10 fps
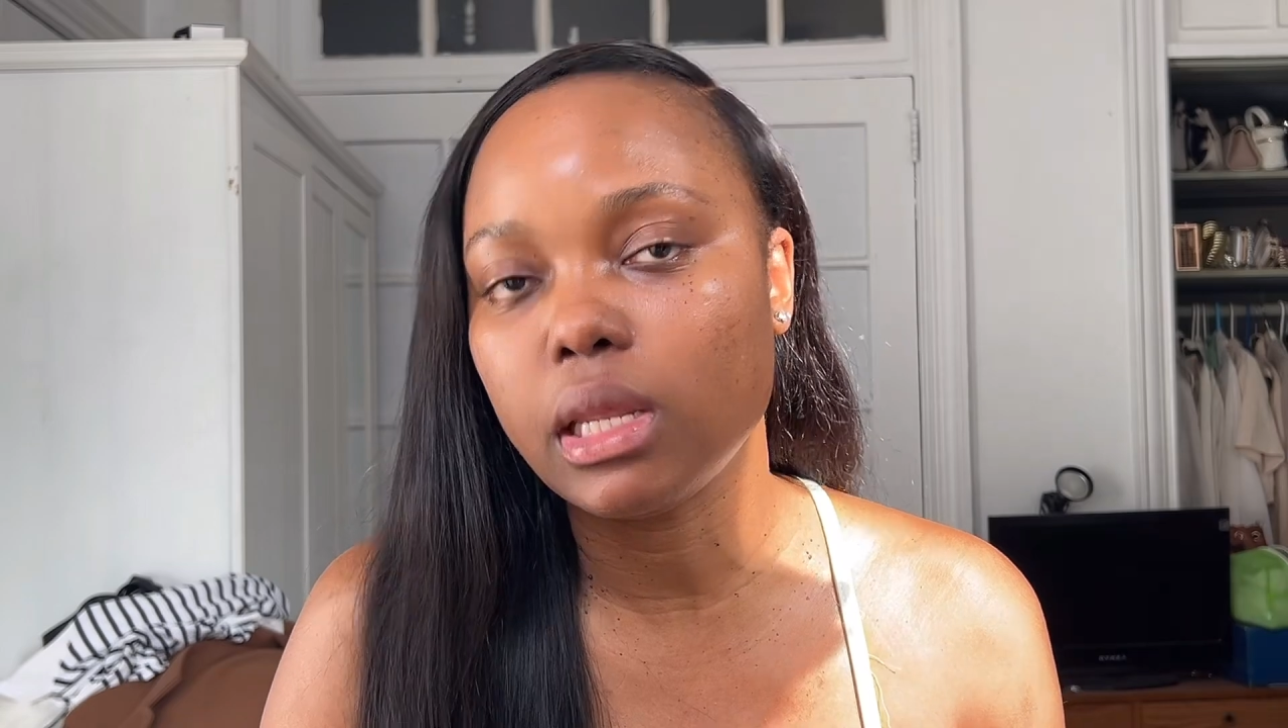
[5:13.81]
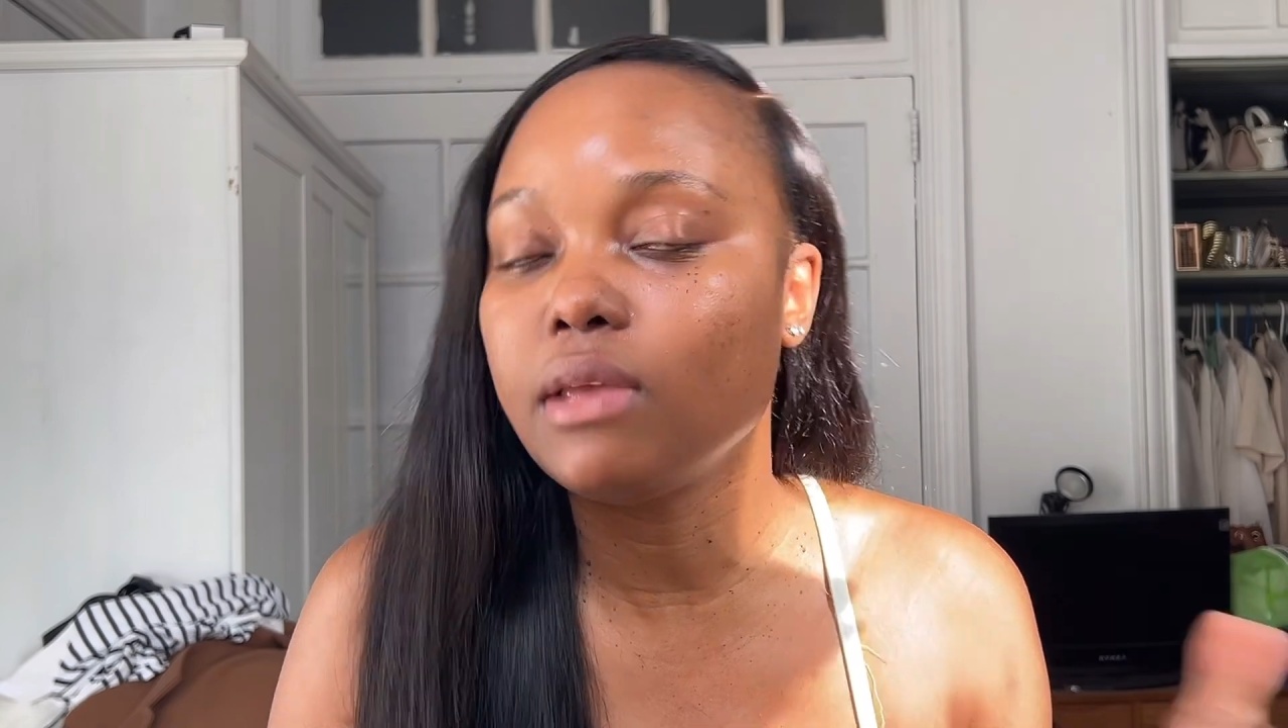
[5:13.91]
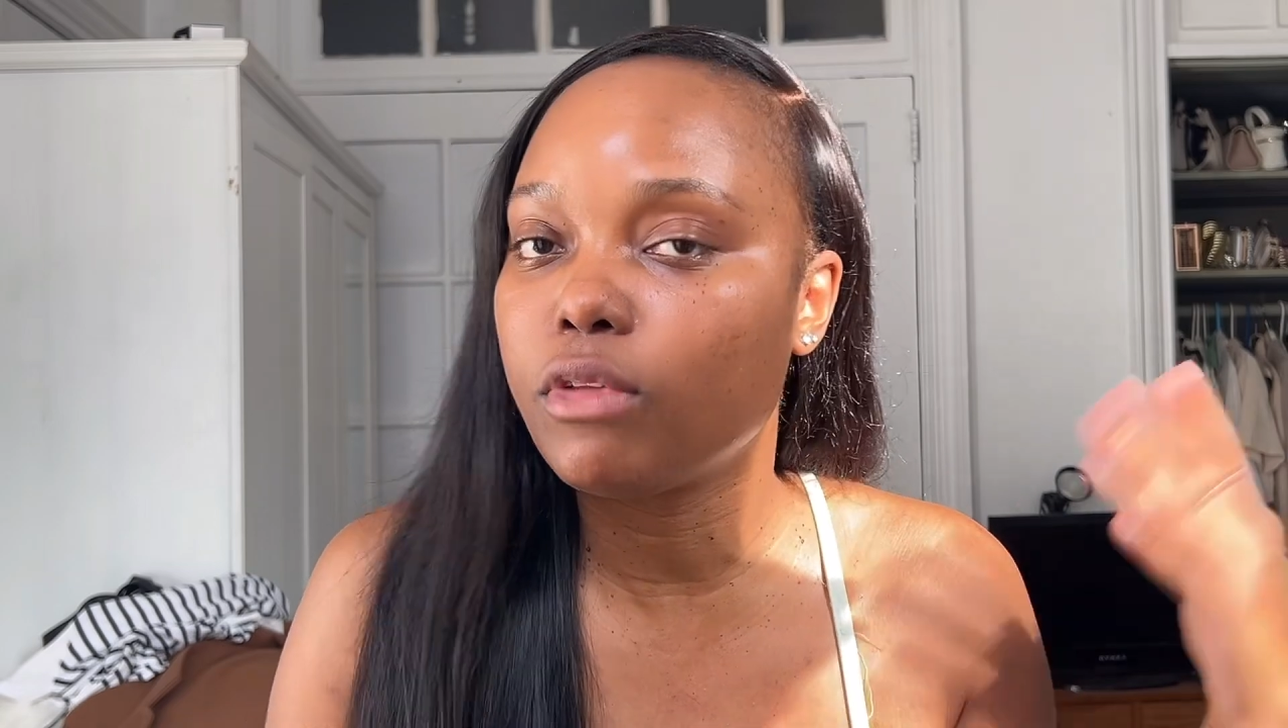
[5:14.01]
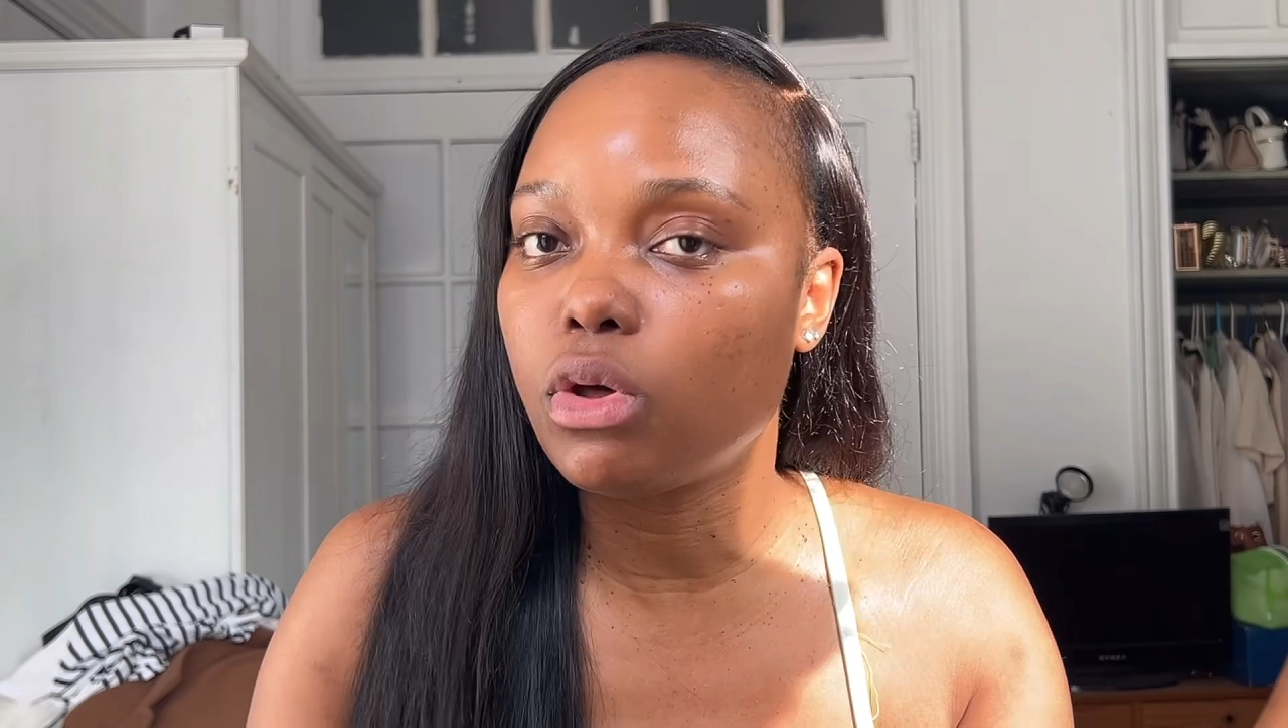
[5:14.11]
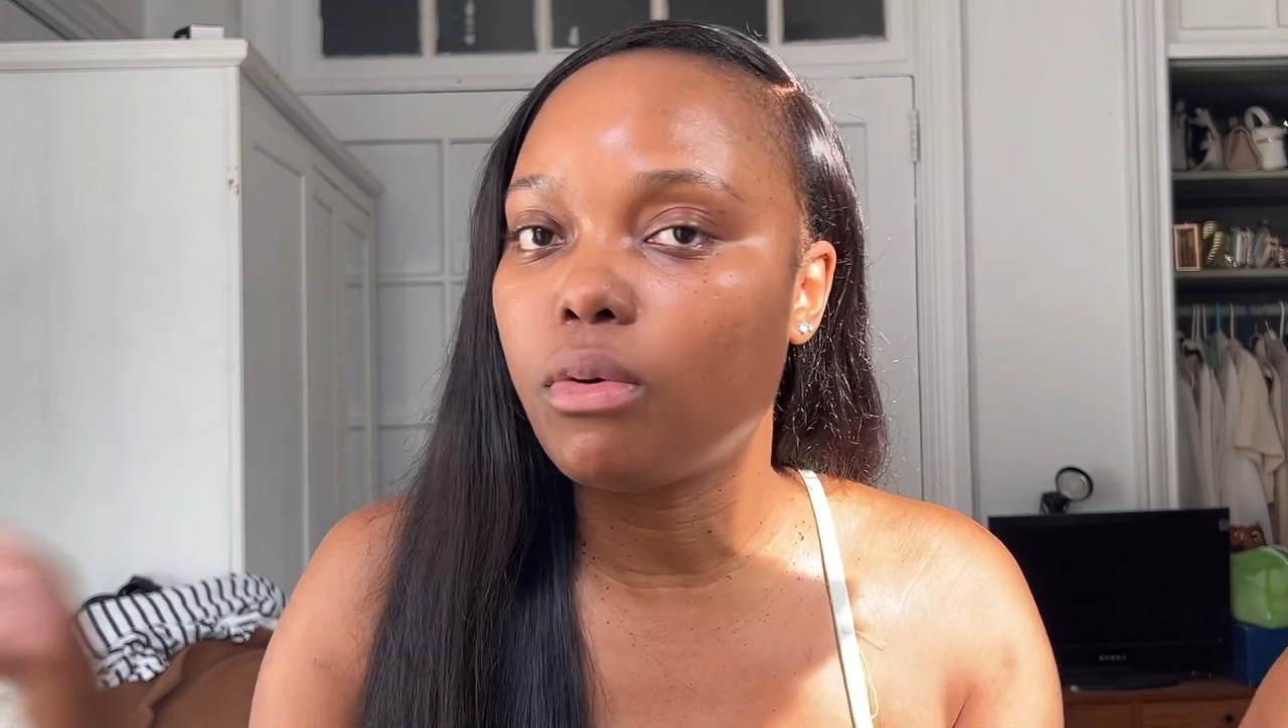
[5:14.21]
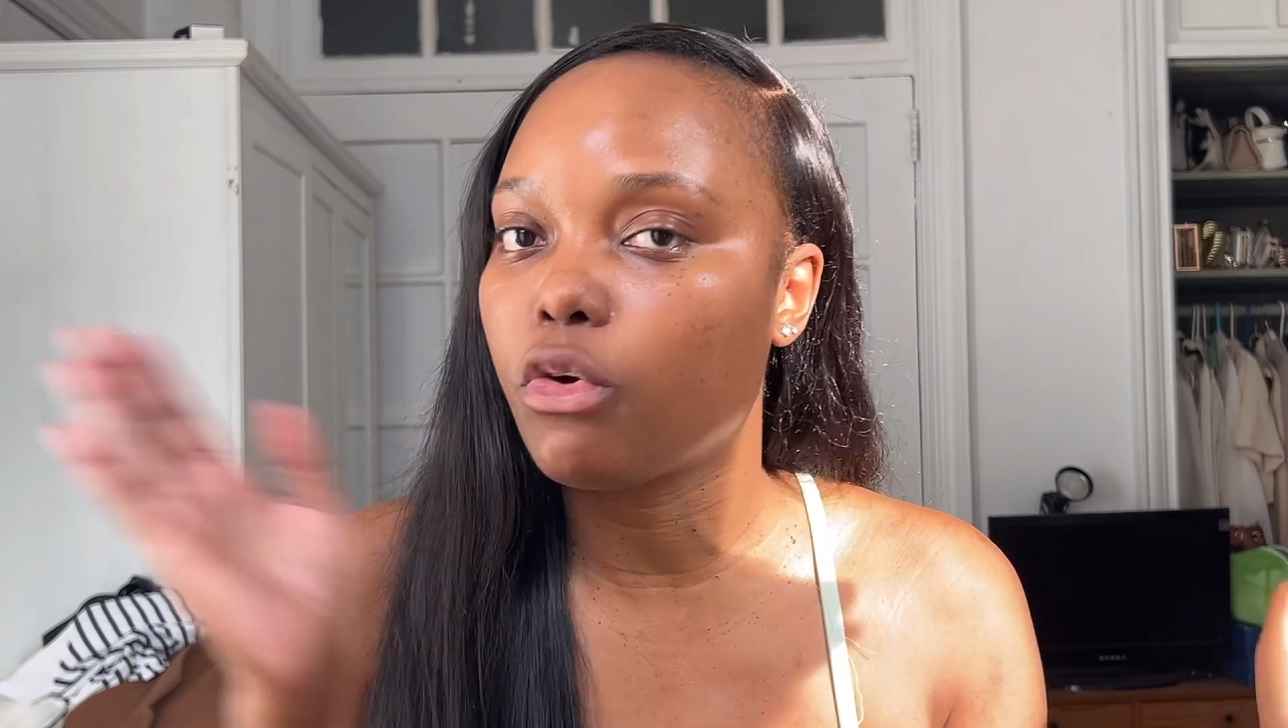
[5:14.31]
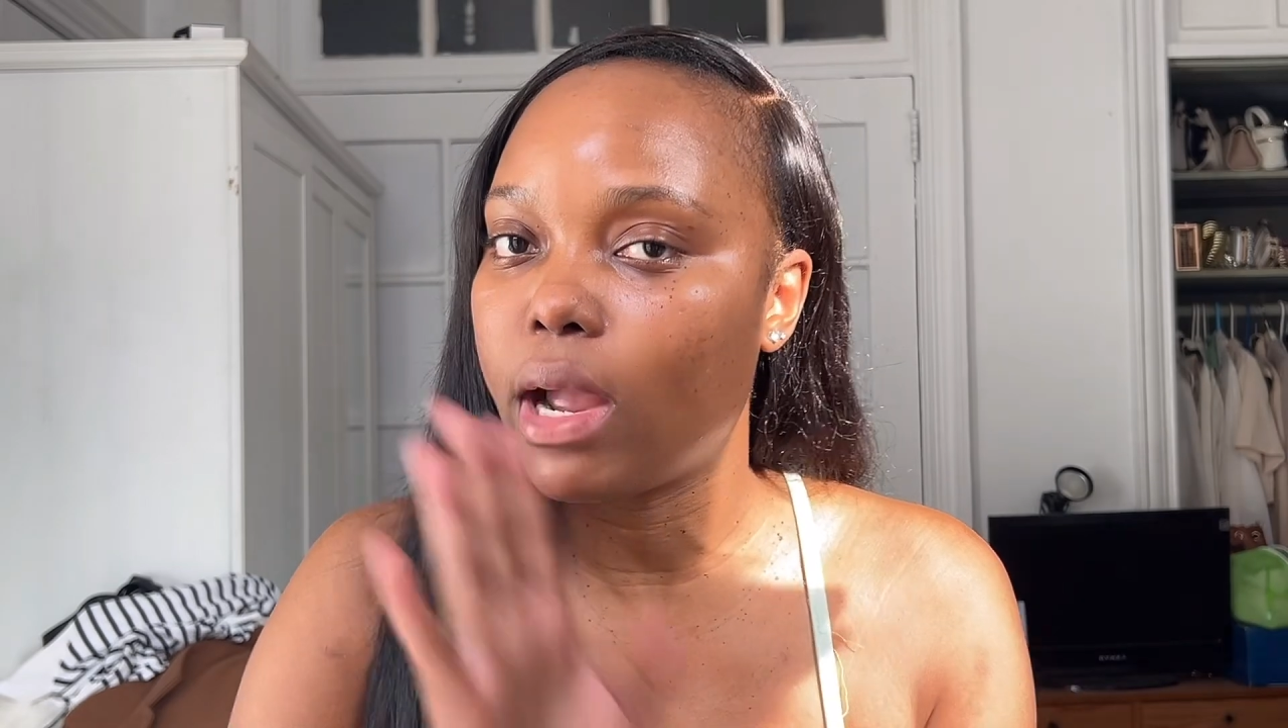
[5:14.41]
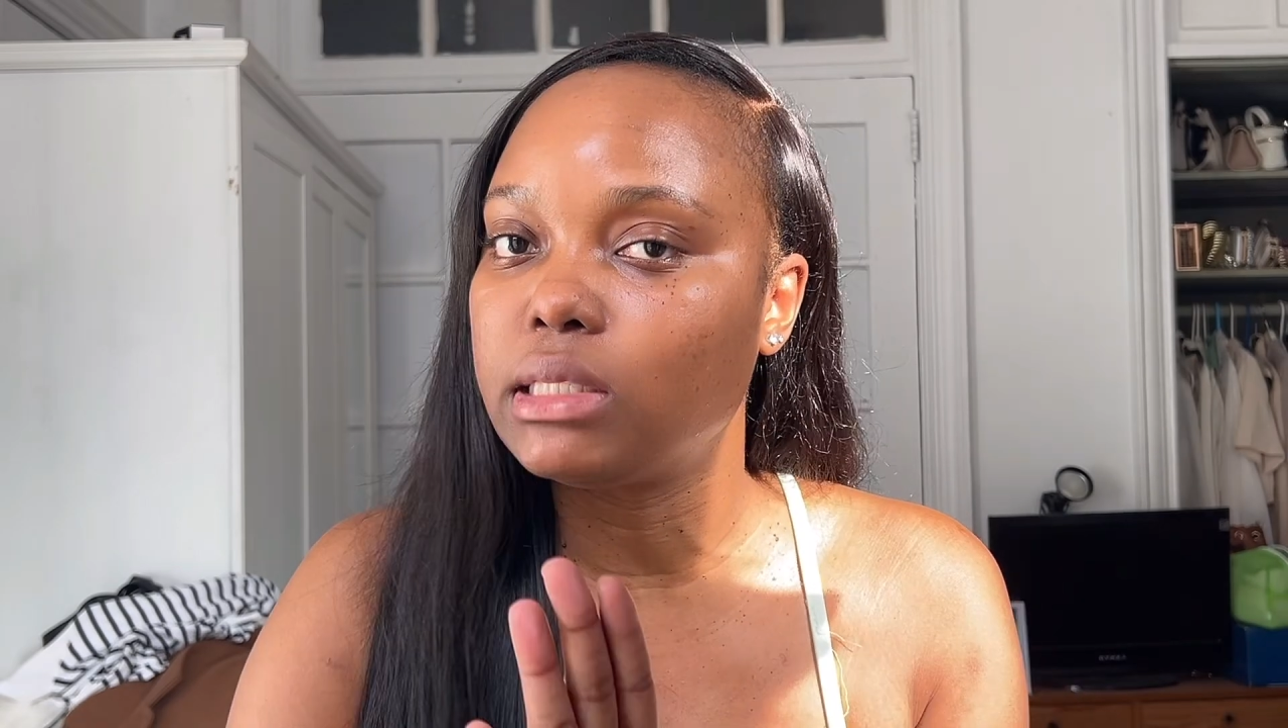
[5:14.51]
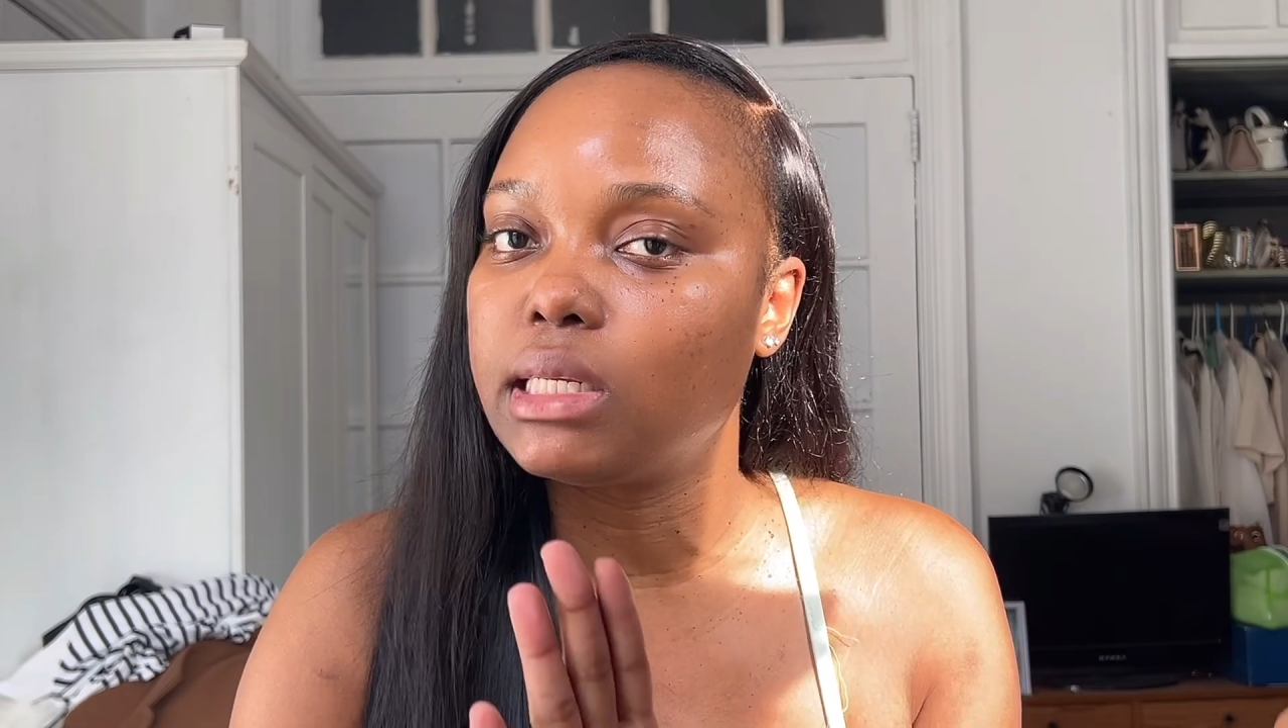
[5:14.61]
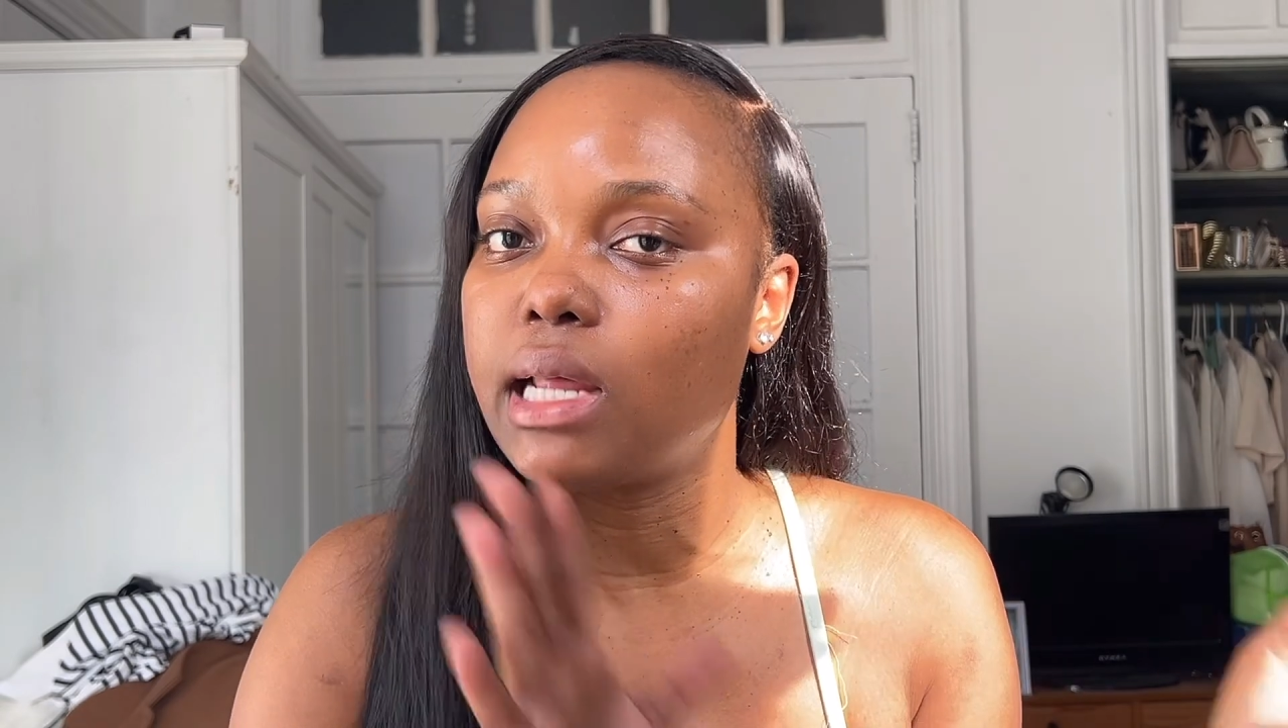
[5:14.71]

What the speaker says: even though granted